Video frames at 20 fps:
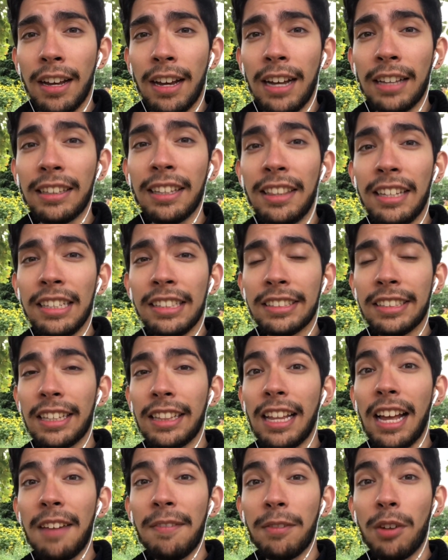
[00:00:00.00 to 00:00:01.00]
And the thing is that
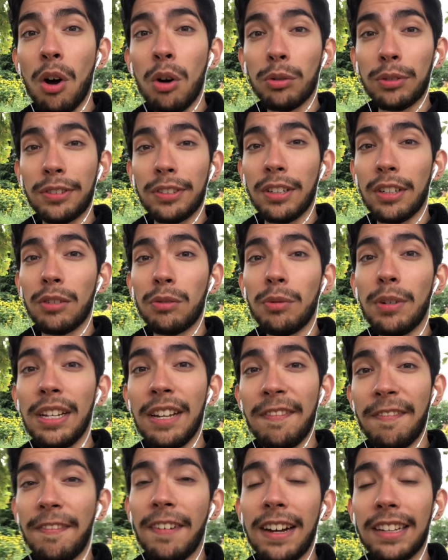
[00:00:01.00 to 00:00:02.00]
life goes
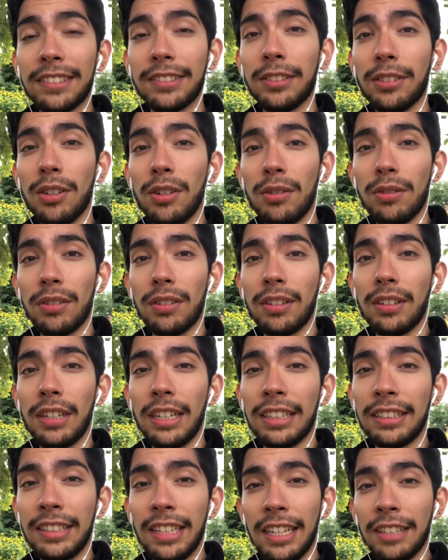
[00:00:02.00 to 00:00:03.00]
really fast, you know.
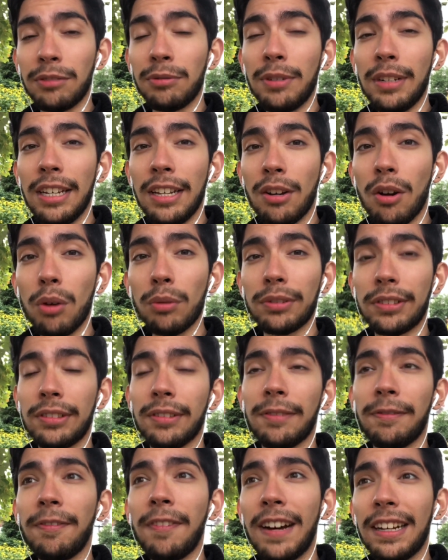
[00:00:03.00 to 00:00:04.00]
It really goes
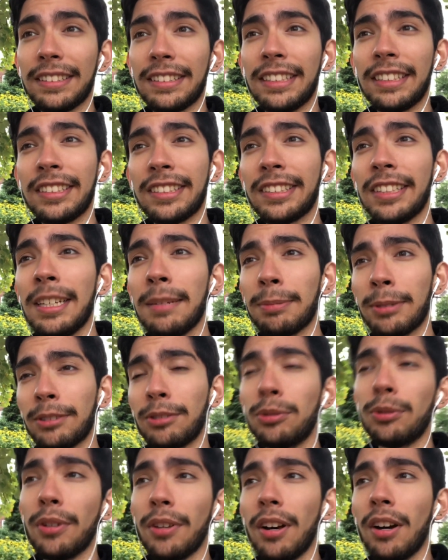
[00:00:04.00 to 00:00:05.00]
fast. It slips
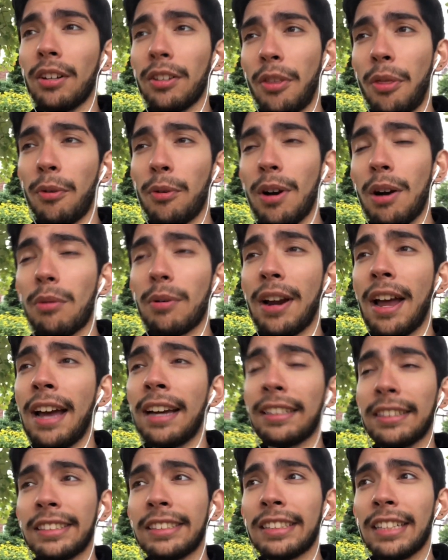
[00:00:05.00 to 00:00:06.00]
through our
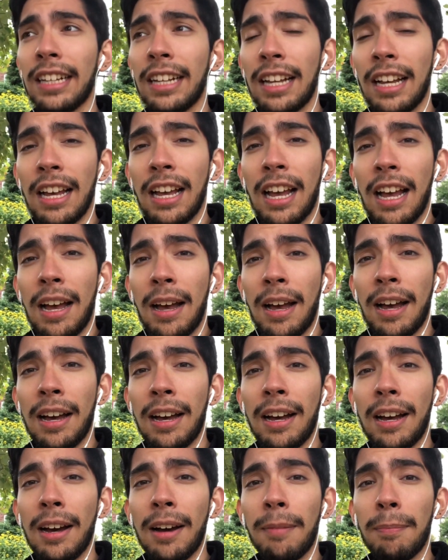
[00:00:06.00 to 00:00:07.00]
hands.
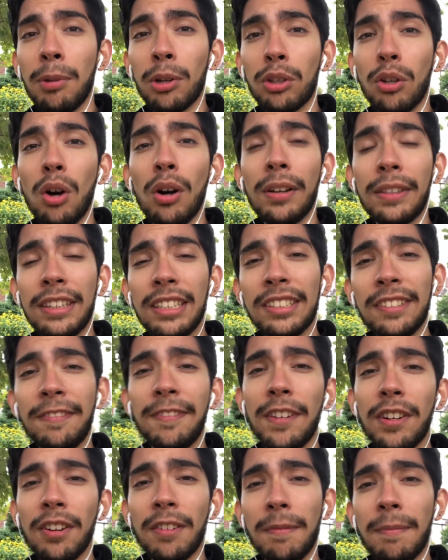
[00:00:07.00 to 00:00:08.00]
But this
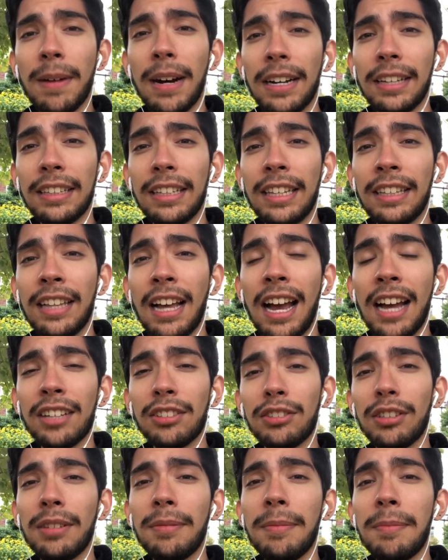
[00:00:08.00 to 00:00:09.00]
fear of mine, it
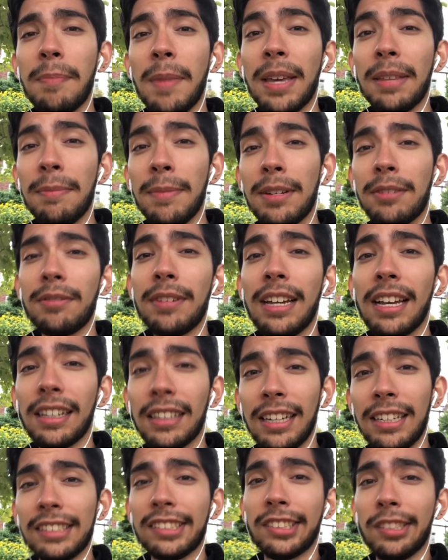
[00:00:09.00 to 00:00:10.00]
actually made me
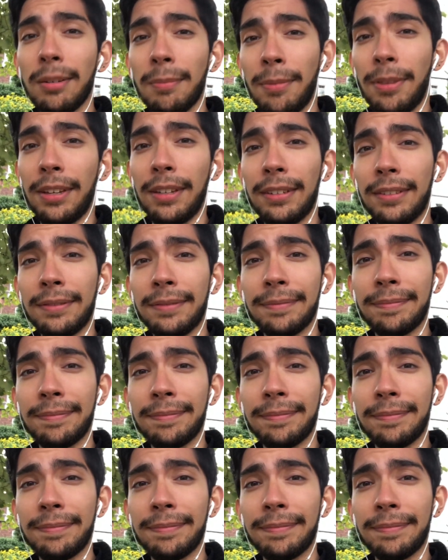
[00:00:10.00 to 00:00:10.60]
realize something.